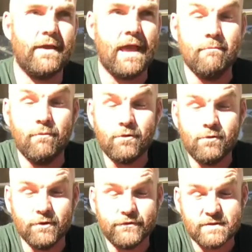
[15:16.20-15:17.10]
the handball
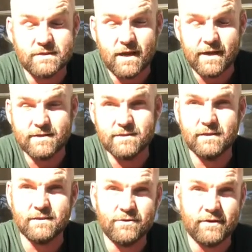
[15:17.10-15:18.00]
courts for starters, and
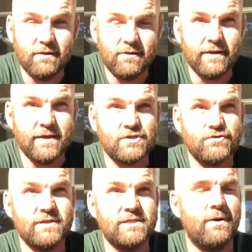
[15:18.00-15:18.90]
it's got a lot of
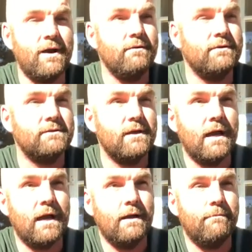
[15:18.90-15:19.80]
history as well, and
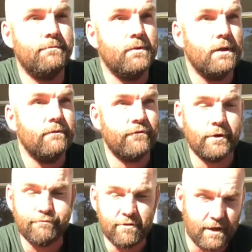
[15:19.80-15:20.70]
very
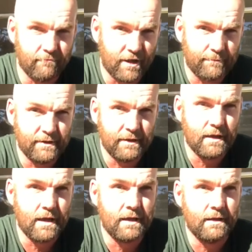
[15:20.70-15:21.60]
proud rugby
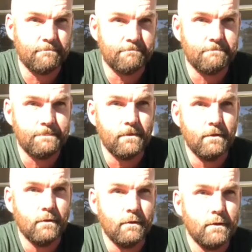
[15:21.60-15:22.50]

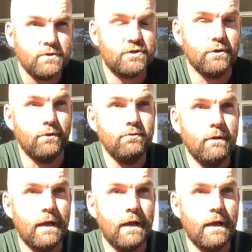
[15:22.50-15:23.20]
school.